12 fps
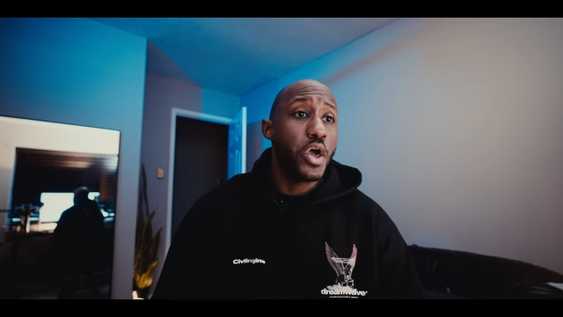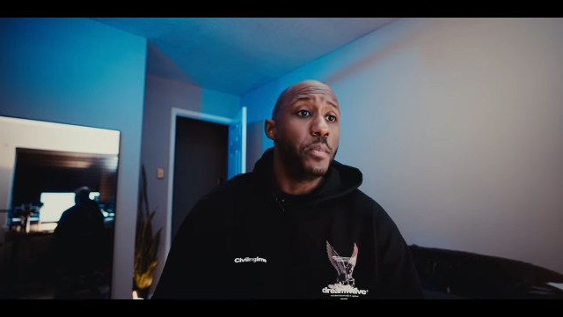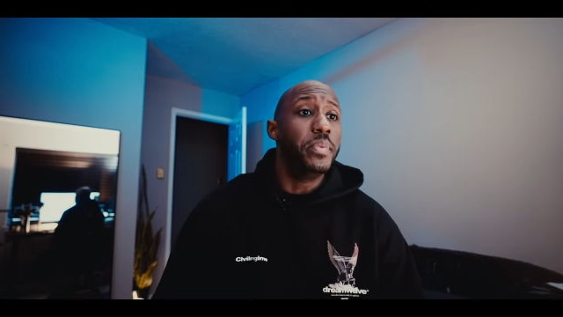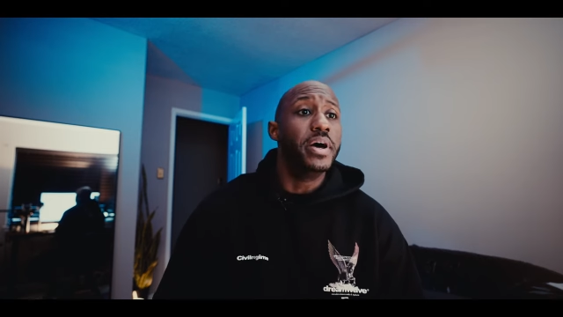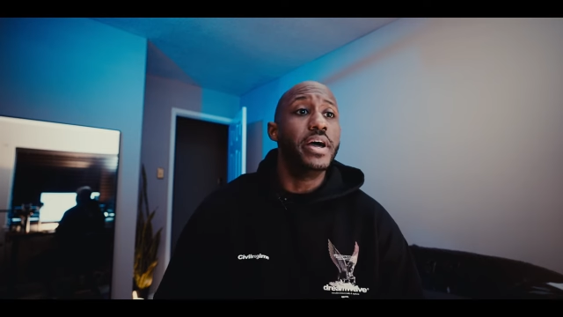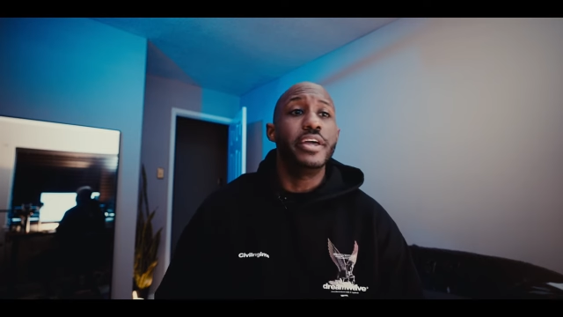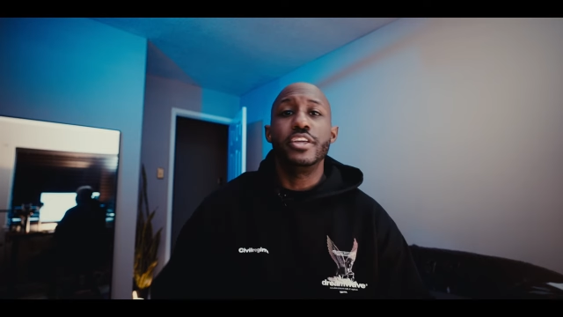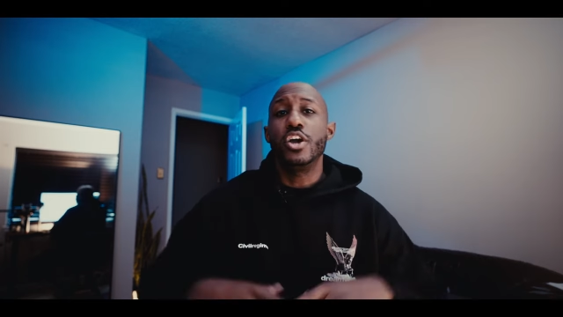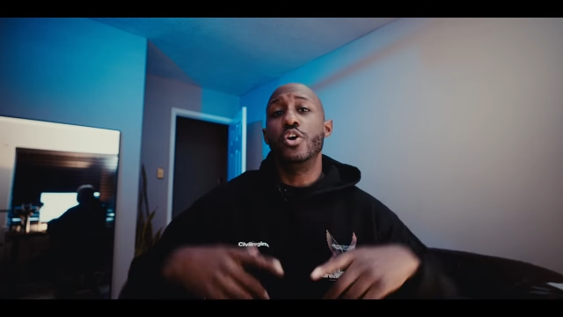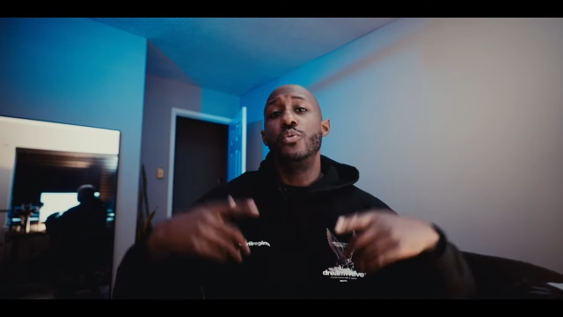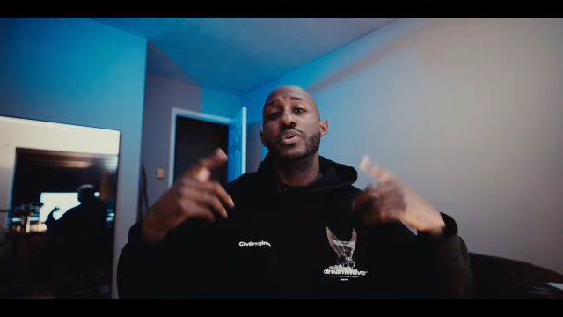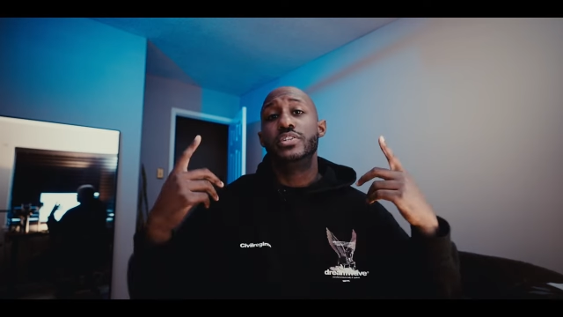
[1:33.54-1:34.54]
But
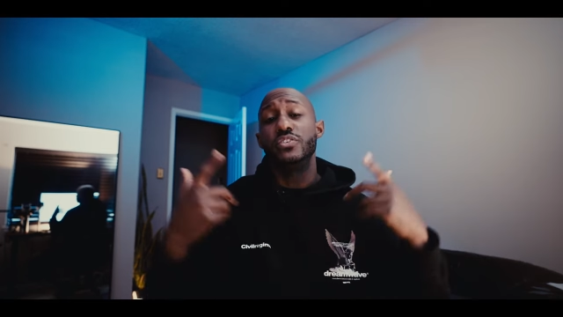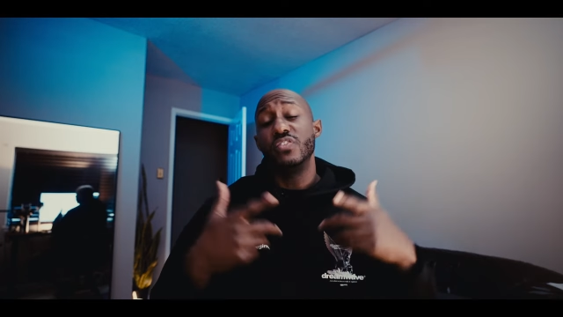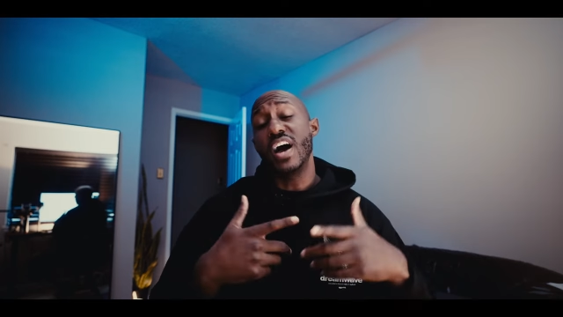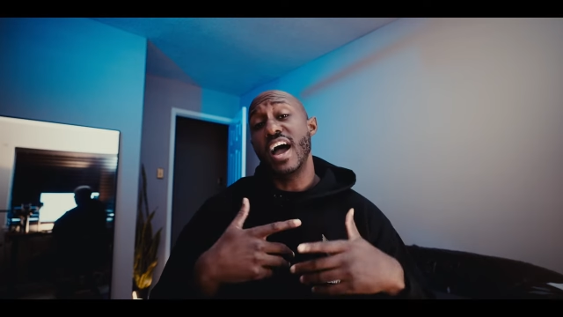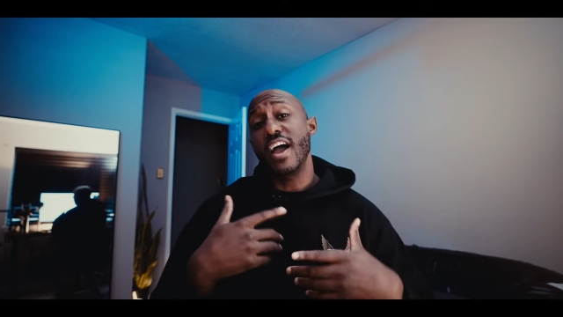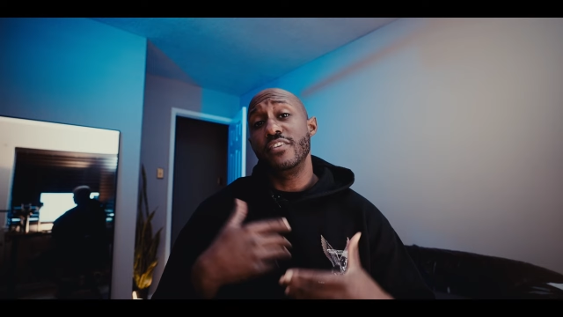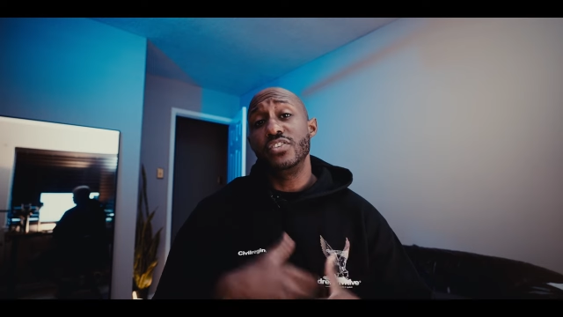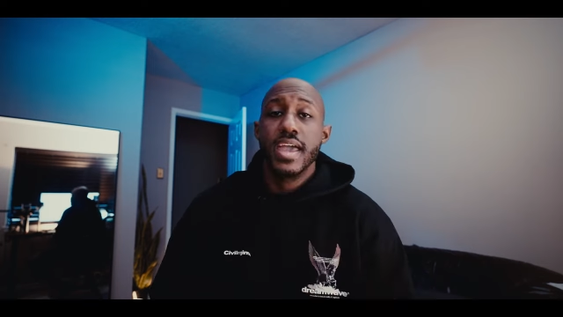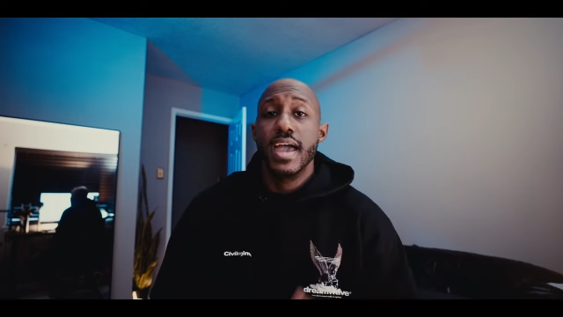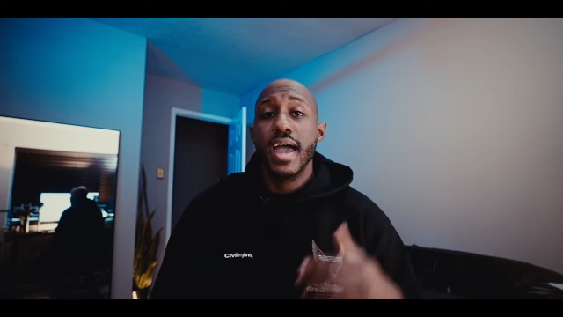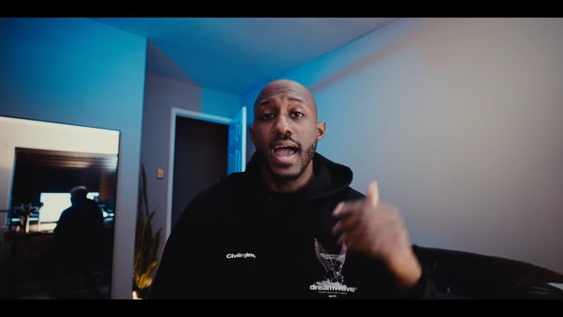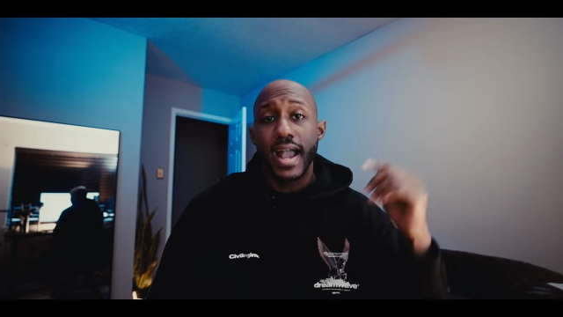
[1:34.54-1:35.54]
yo, we survived.
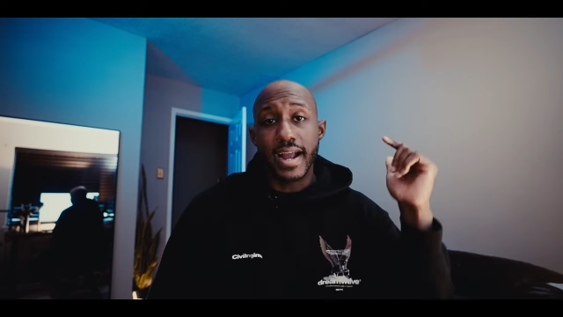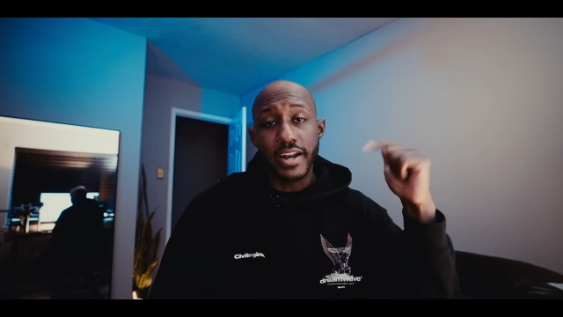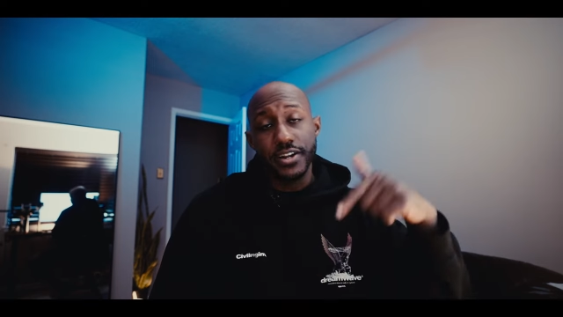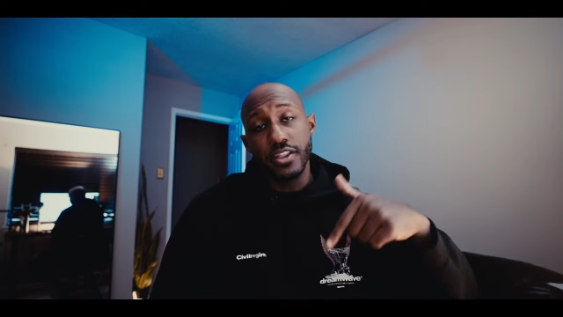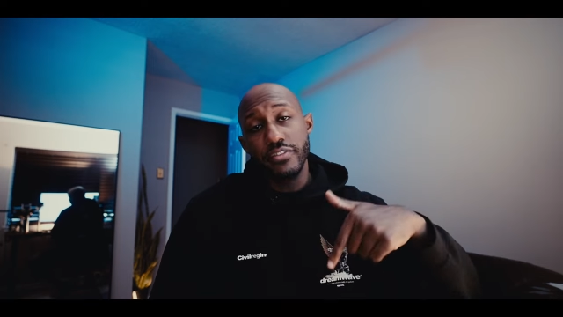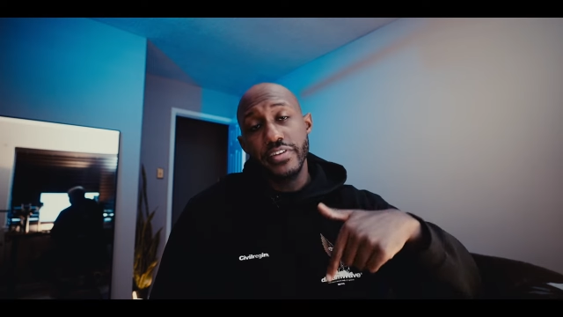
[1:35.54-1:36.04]
I got another